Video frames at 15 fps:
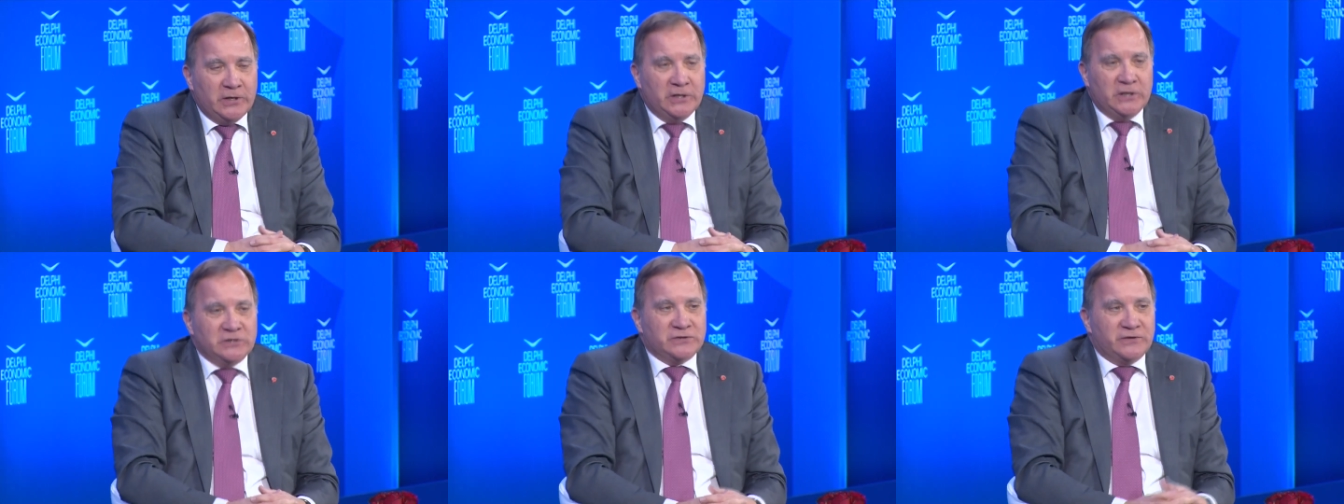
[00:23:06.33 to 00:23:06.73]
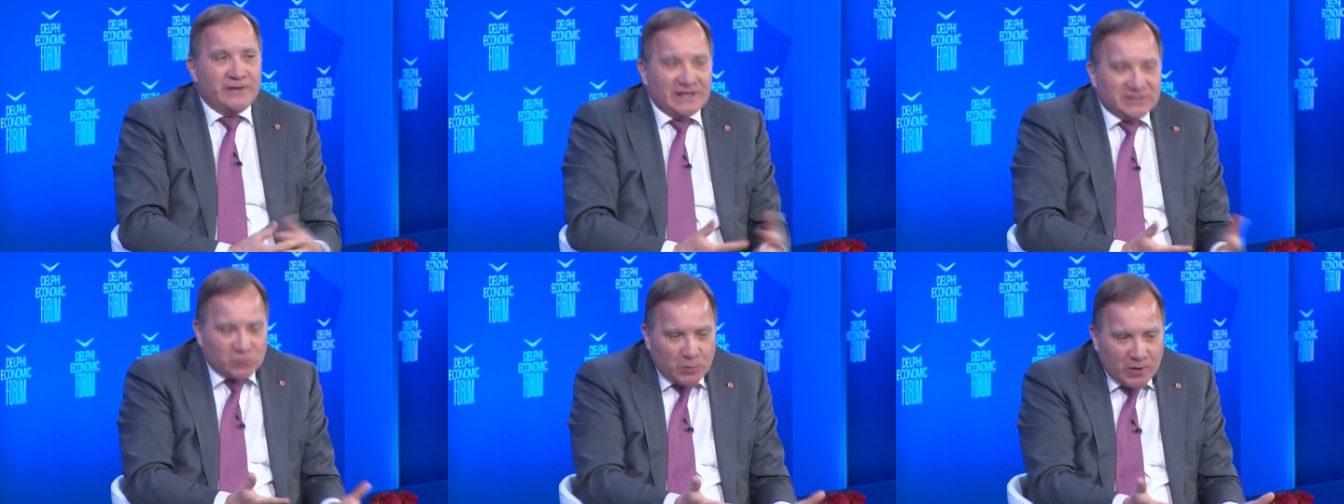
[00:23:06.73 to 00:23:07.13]
So
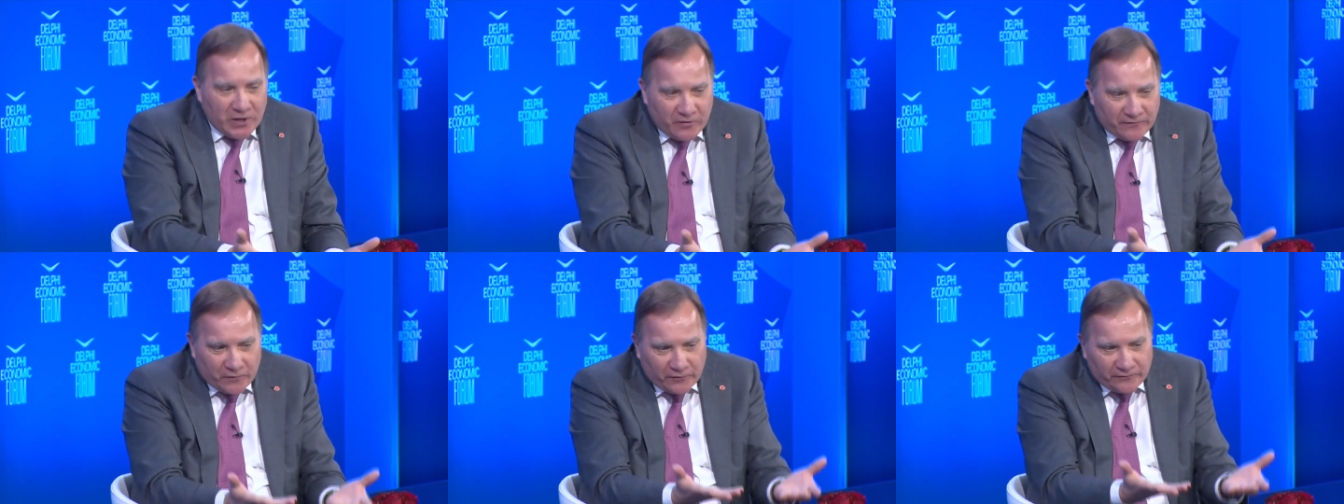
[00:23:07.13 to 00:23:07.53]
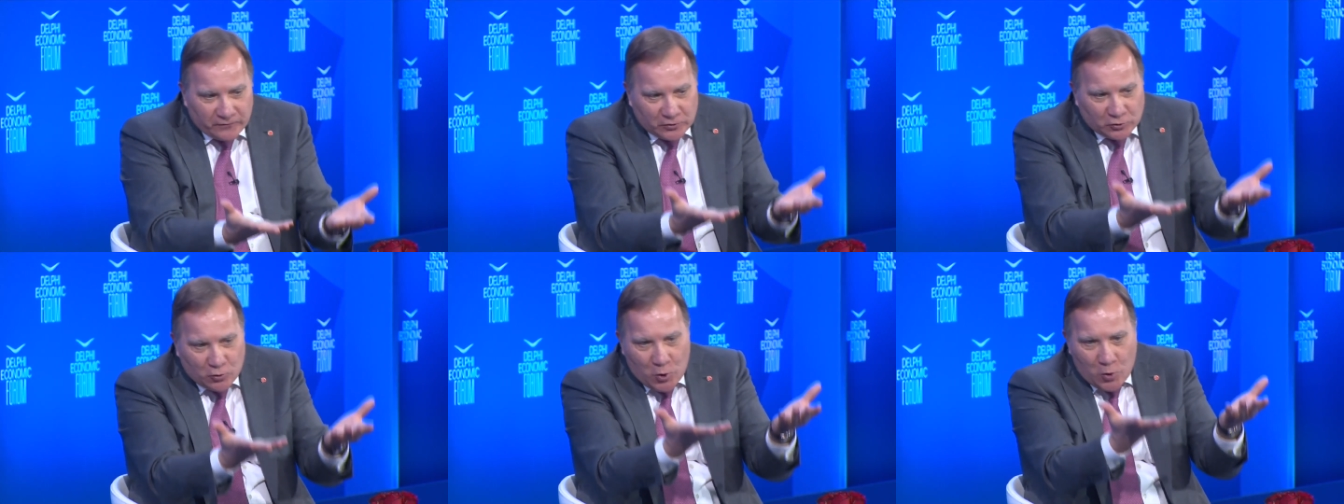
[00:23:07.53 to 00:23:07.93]
that's a way
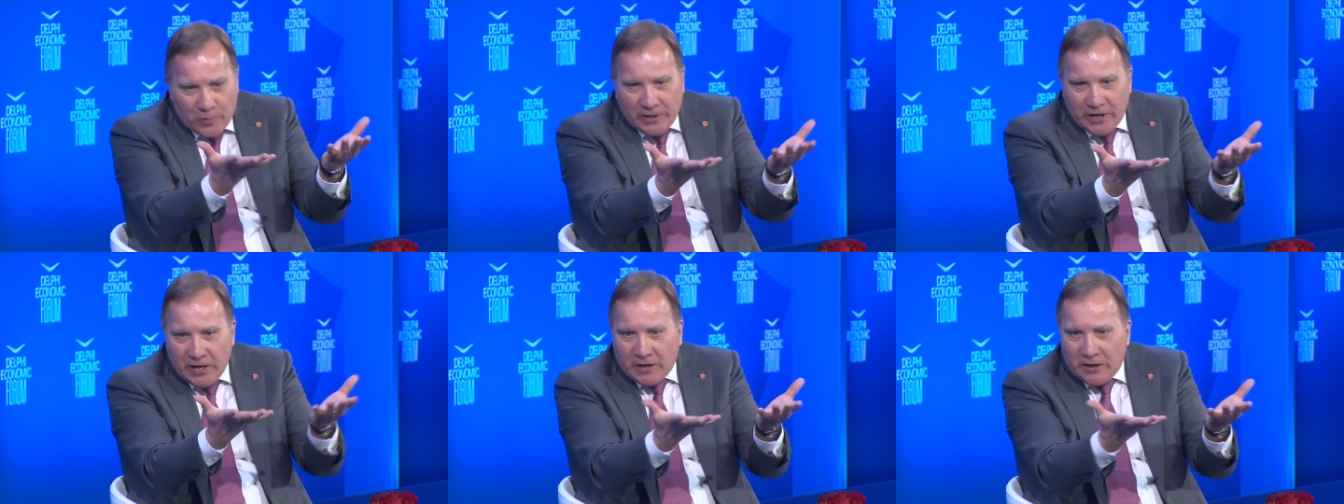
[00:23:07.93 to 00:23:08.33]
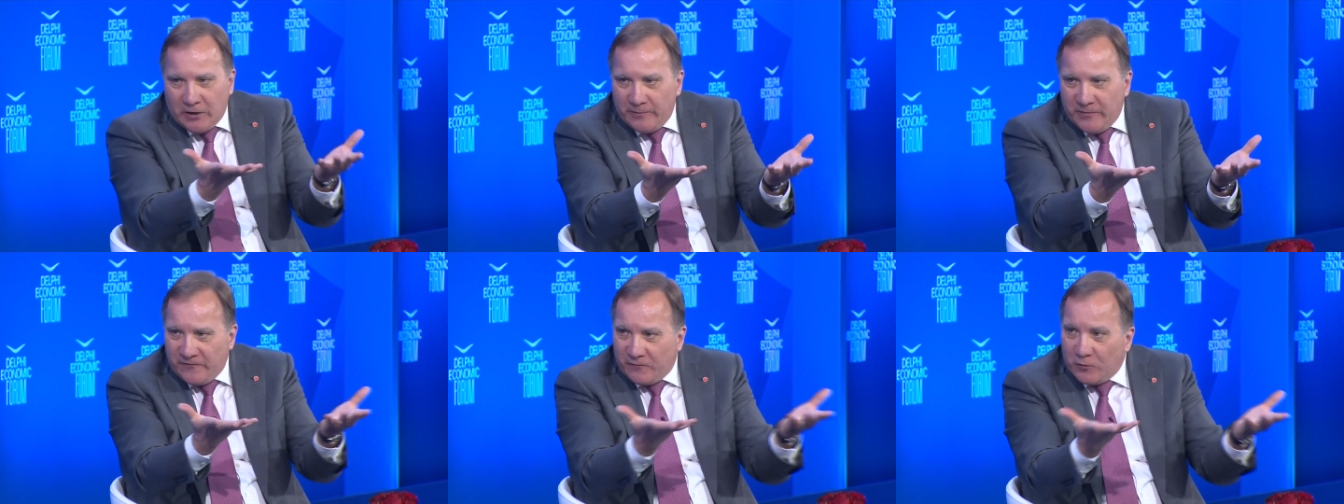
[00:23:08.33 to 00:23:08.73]
of growing
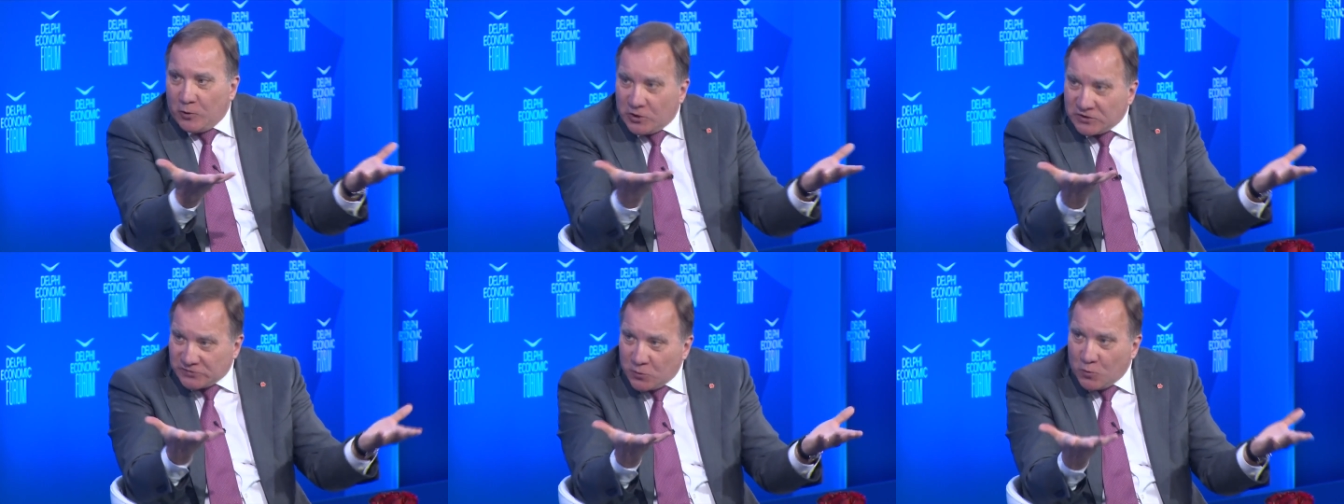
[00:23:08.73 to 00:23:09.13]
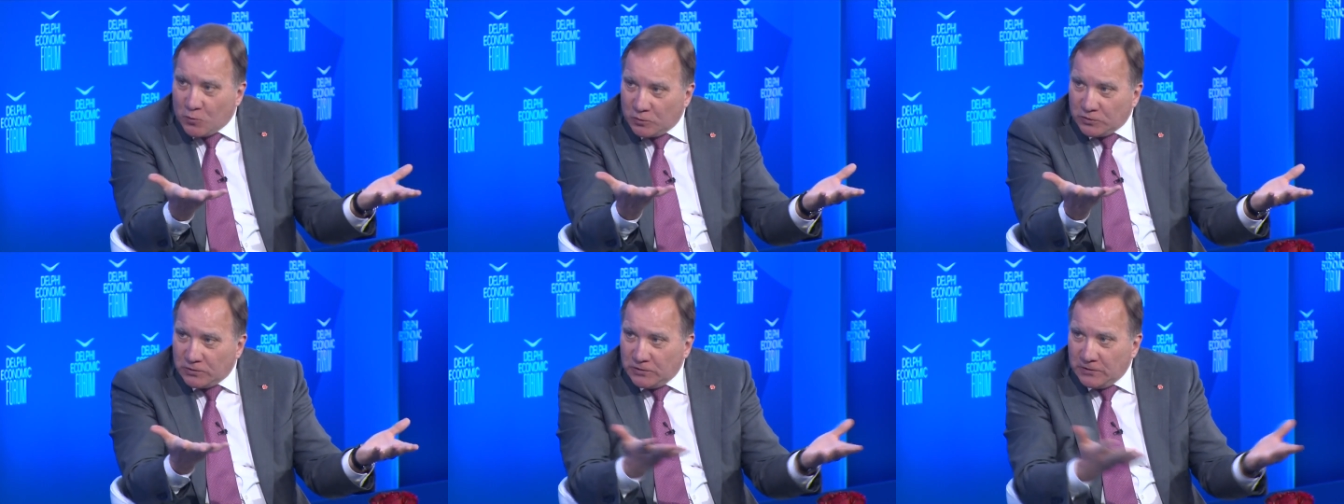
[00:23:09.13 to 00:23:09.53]
economy for us
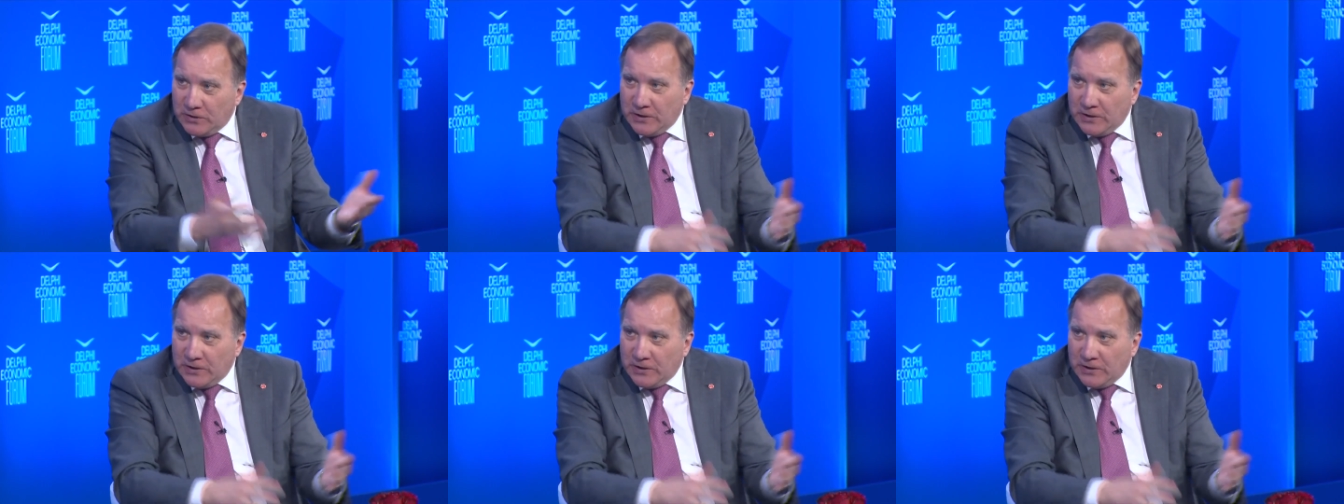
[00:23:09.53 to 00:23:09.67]
all.